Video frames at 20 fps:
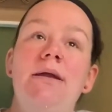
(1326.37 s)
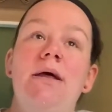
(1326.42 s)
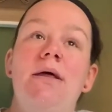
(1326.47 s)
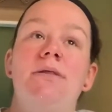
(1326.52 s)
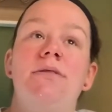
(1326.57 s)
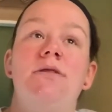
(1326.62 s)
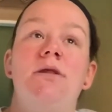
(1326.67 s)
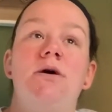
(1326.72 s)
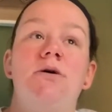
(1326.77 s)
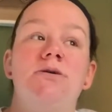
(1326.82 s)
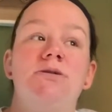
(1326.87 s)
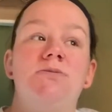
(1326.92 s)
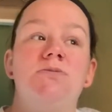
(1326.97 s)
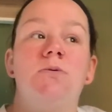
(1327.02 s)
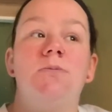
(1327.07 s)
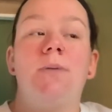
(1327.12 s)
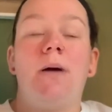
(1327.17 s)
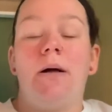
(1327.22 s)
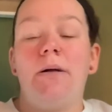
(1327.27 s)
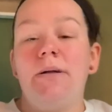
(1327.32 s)
and those
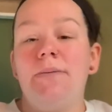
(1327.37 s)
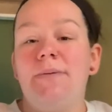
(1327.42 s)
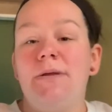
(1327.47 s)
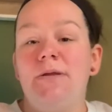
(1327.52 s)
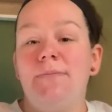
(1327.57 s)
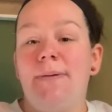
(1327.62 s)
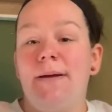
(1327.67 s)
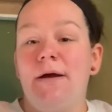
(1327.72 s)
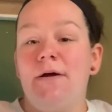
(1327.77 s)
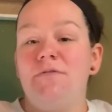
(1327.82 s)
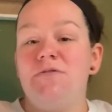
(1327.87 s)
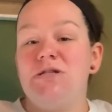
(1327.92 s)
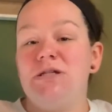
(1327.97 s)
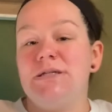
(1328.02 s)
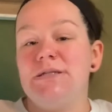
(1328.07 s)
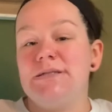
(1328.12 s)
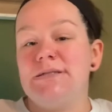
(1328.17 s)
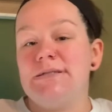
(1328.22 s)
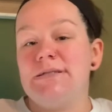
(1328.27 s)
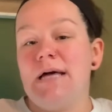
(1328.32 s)
will probably be the pair of jeans